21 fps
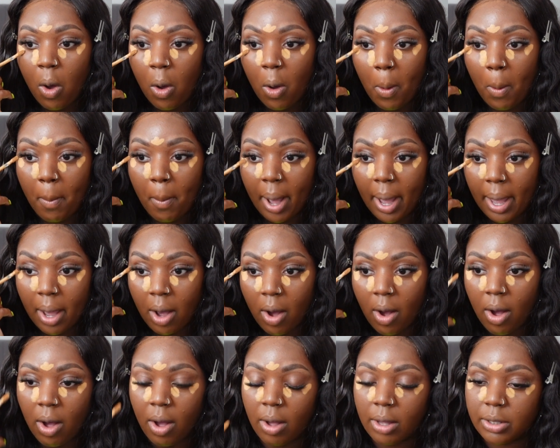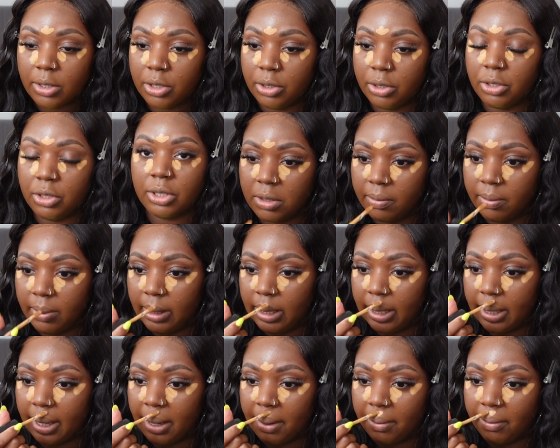on my heart, to just really
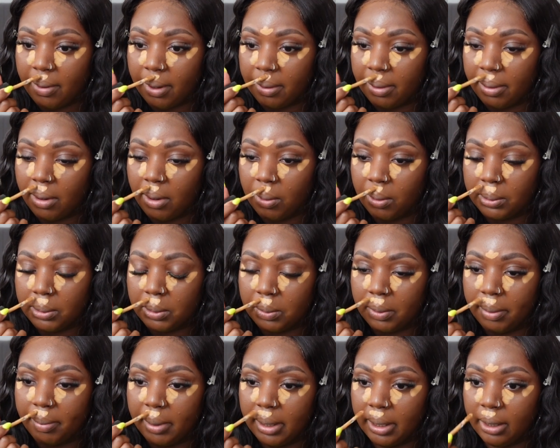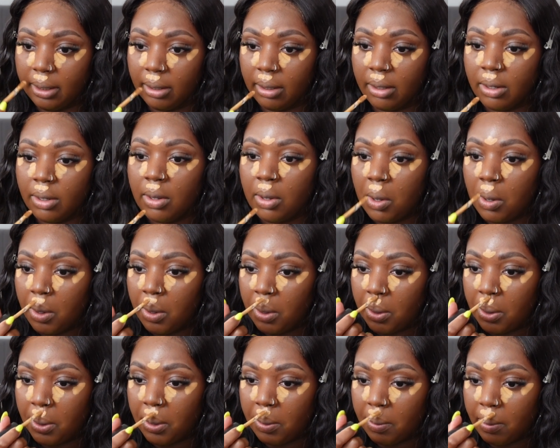get around the older women
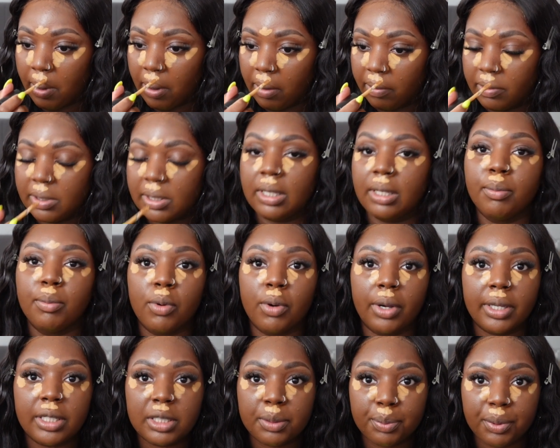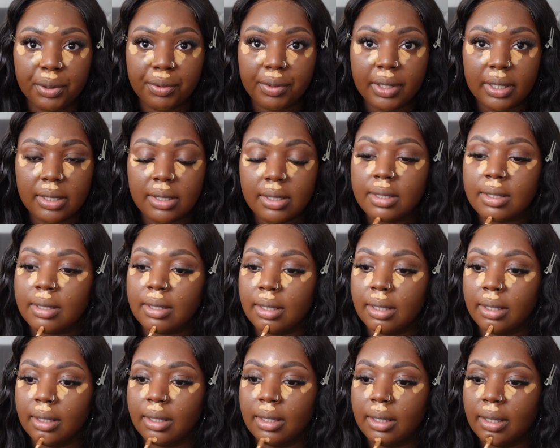who are obviously more experienced
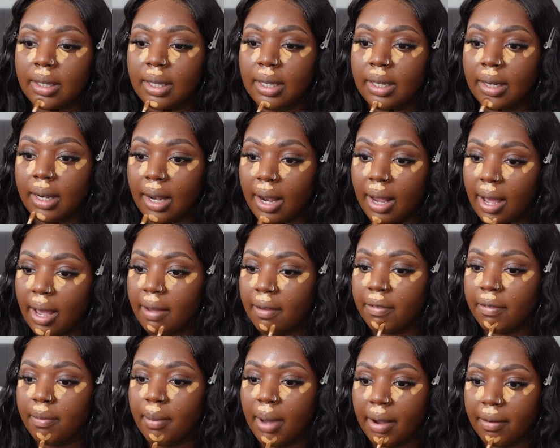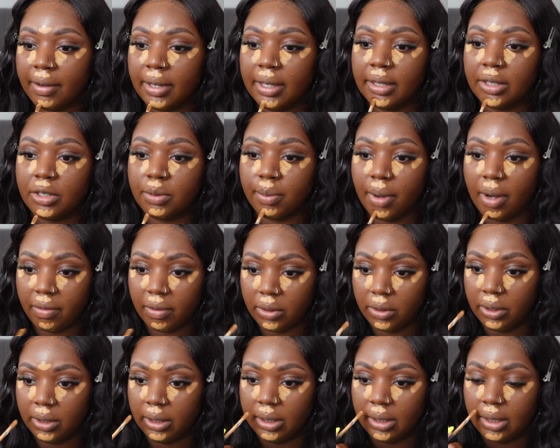in life, marriage,
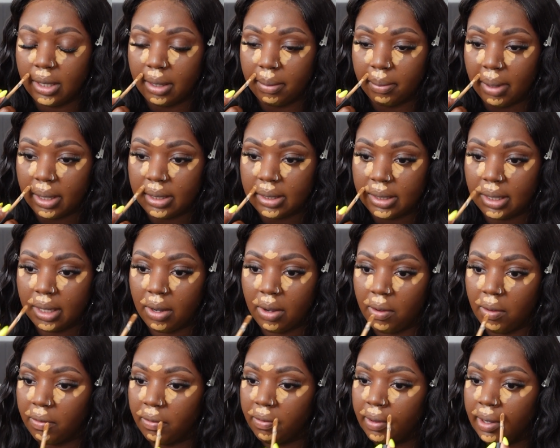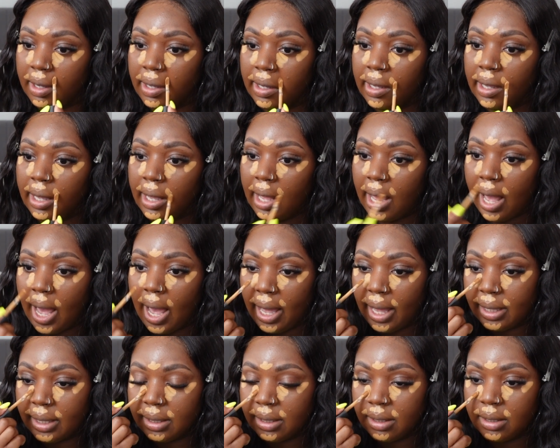motherhood than myself.
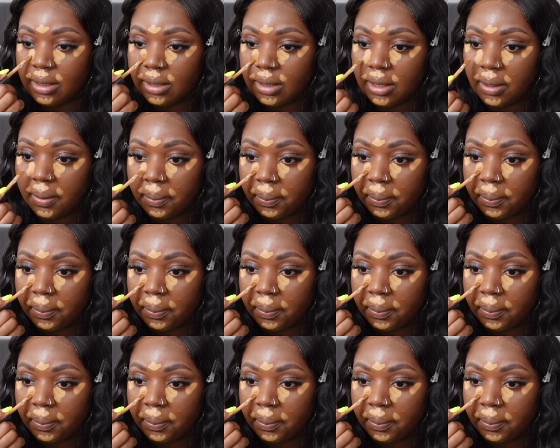And